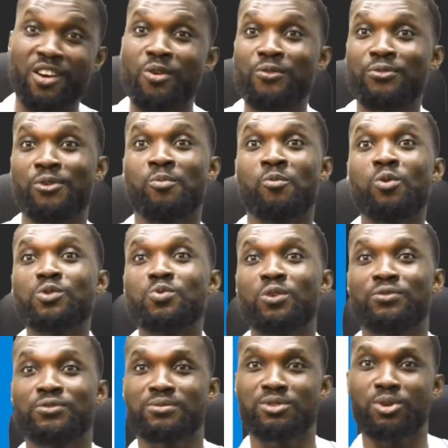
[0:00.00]
down from
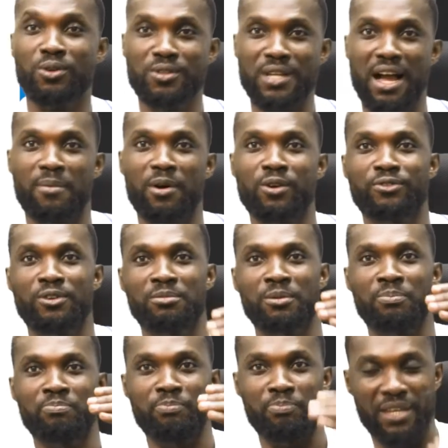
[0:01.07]
what we've talked about
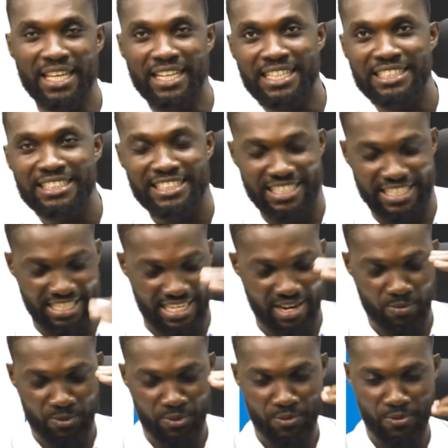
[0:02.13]
from the beginning
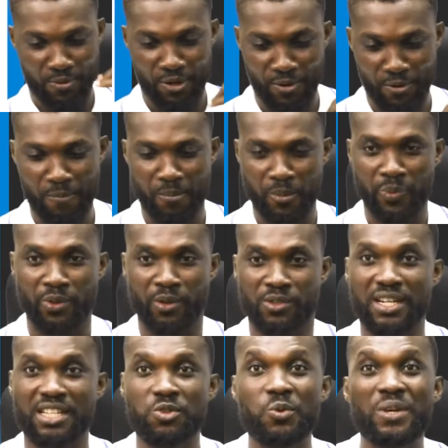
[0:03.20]
down to, you know,
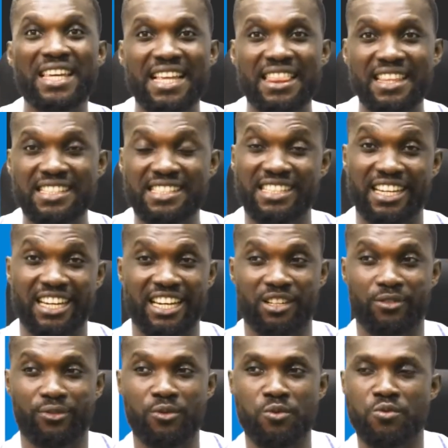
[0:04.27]
so that you get this
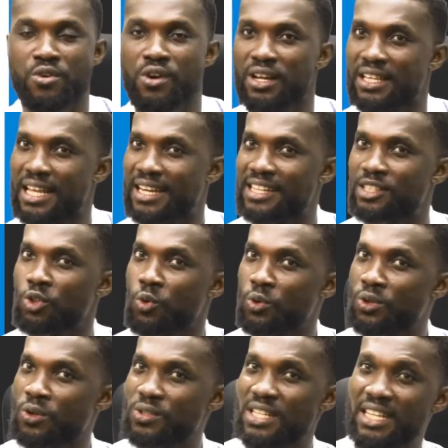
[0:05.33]
in full. Like I
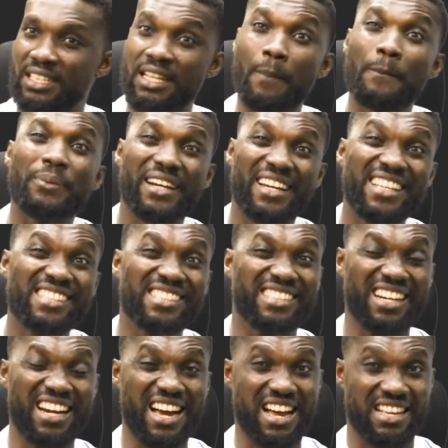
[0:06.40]
told us, that
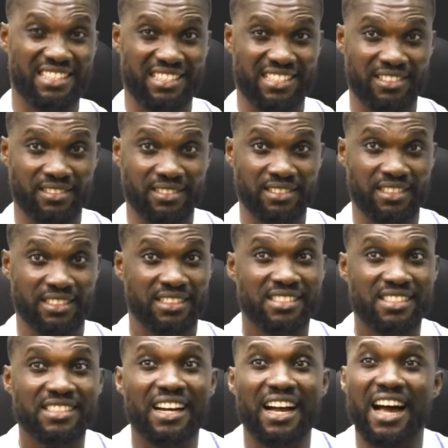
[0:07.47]
prehistory art,
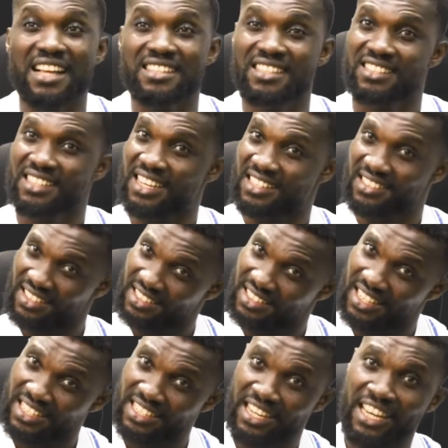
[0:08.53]
this is the art that
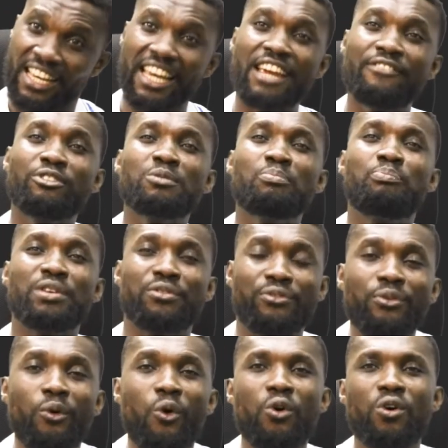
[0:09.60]
existed even
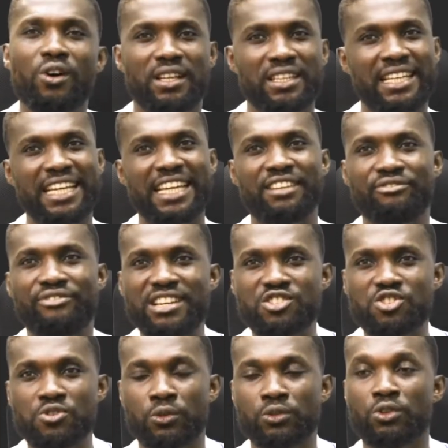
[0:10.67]
before the
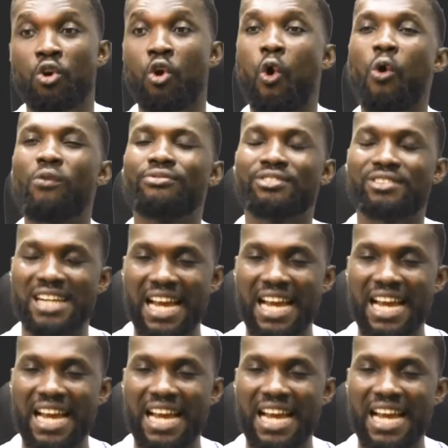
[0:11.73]
invention of